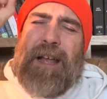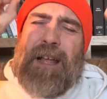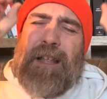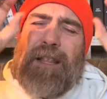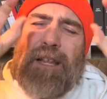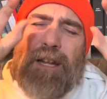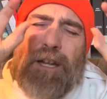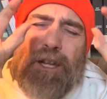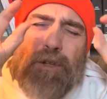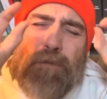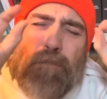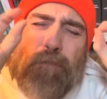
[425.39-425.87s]

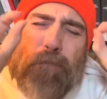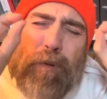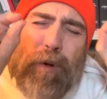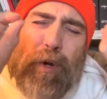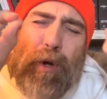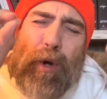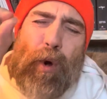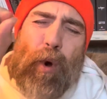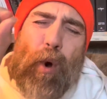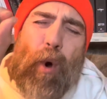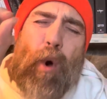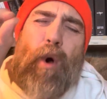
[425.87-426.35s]
that is
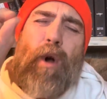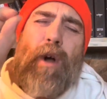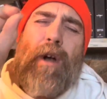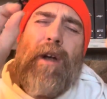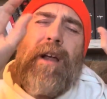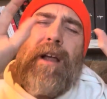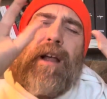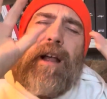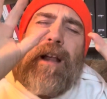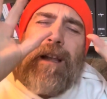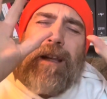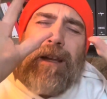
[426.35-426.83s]

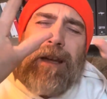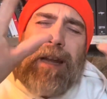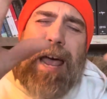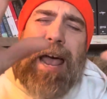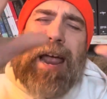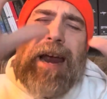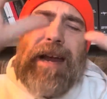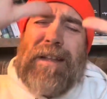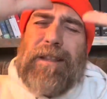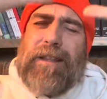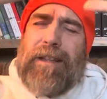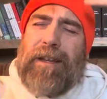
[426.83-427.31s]
pure
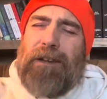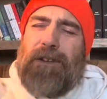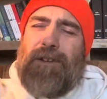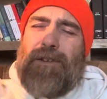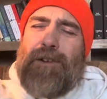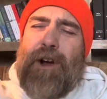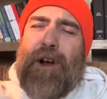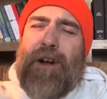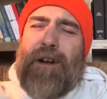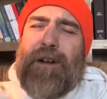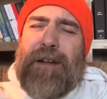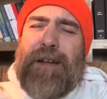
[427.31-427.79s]
light that
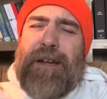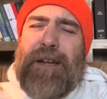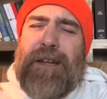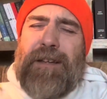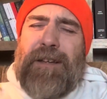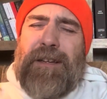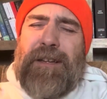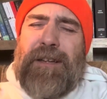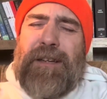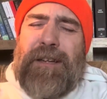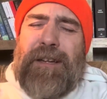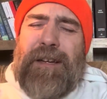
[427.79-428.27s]

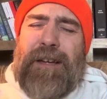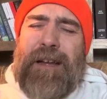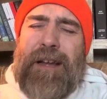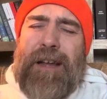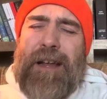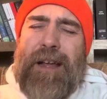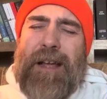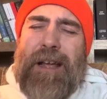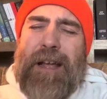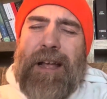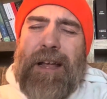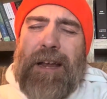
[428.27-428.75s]
darkness
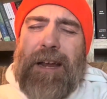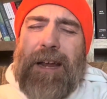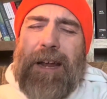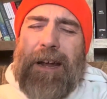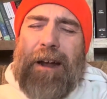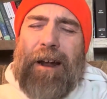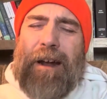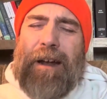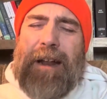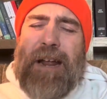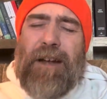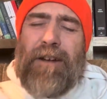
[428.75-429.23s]

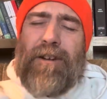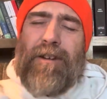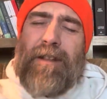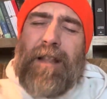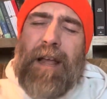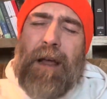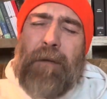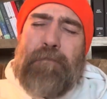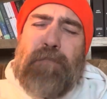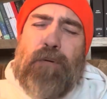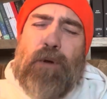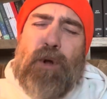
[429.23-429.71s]
cannot enter,
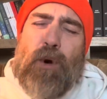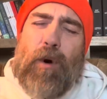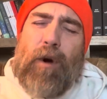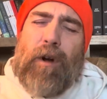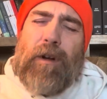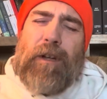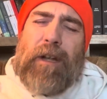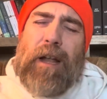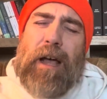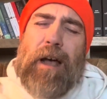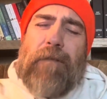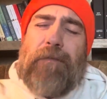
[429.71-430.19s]
that pure
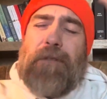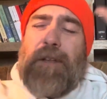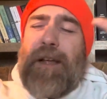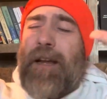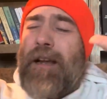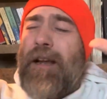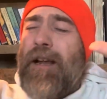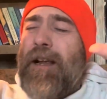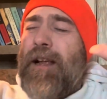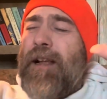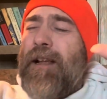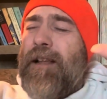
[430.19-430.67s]
love
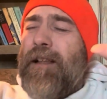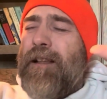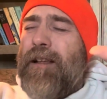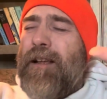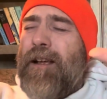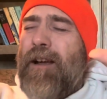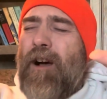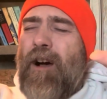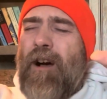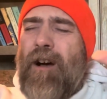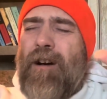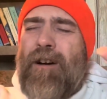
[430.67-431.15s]
that
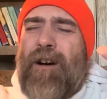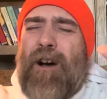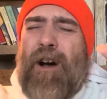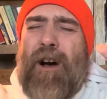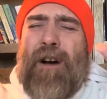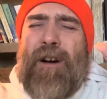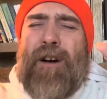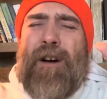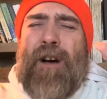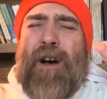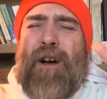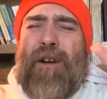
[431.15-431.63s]

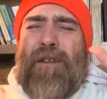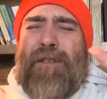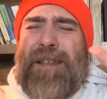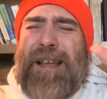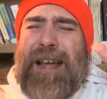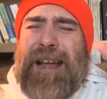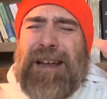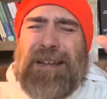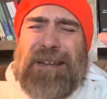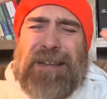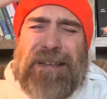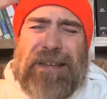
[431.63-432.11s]
all
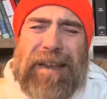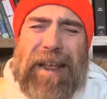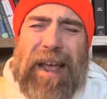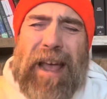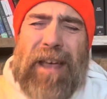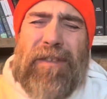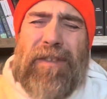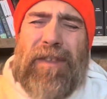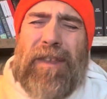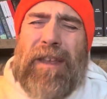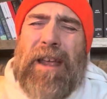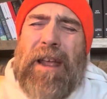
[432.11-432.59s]
that
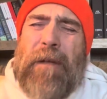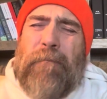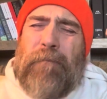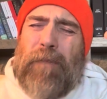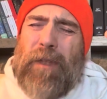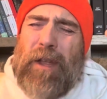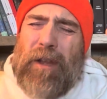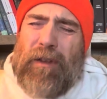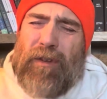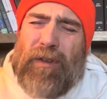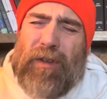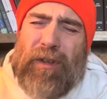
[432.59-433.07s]
death
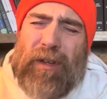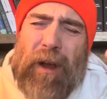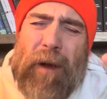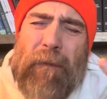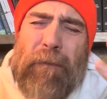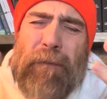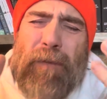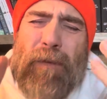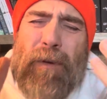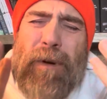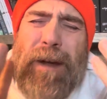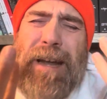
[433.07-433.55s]
and
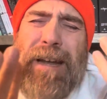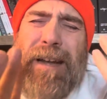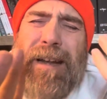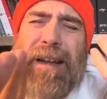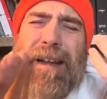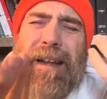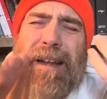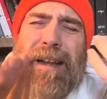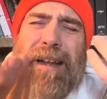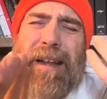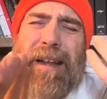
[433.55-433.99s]
suffering,